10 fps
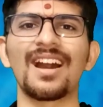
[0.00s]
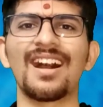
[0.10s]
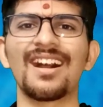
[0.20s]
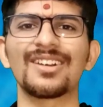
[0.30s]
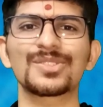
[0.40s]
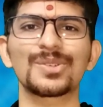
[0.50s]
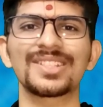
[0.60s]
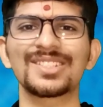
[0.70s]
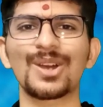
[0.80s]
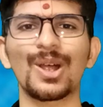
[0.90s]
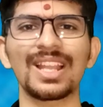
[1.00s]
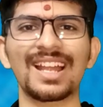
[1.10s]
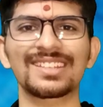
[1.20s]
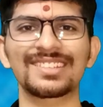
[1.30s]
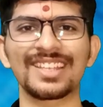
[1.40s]
uh, so these all
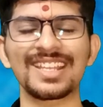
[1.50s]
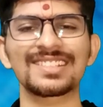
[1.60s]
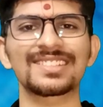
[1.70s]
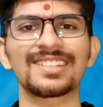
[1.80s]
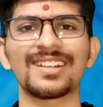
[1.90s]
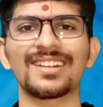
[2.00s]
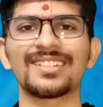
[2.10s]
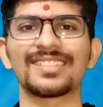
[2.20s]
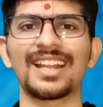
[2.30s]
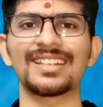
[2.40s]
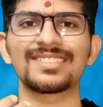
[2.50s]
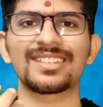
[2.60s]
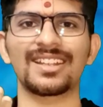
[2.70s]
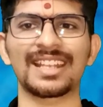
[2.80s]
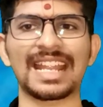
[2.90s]
are the things uh, that is
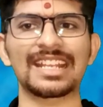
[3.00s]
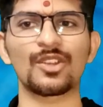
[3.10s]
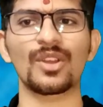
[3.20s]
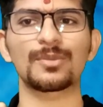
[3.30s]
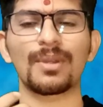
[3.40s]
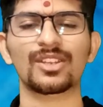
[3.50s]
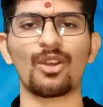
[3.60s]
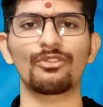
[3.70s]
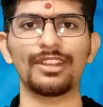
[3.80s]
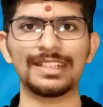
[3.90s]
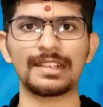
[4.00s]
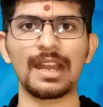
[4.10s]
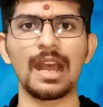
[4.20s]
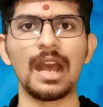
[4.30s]
a negative aspect of it